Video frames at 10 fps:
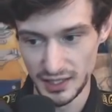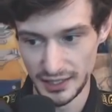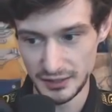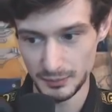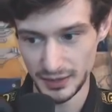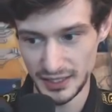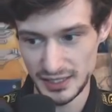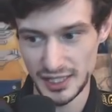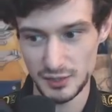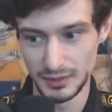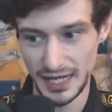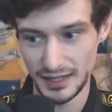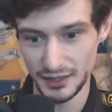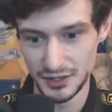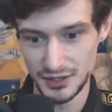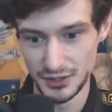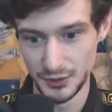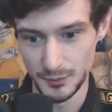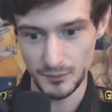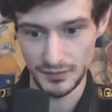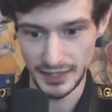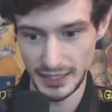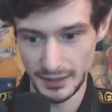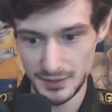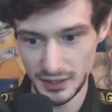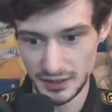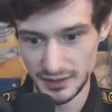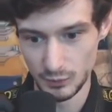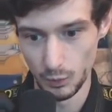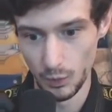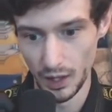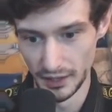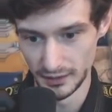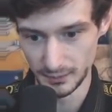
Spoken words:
Interplay/Black Isle did 2, and Obsidian did 1.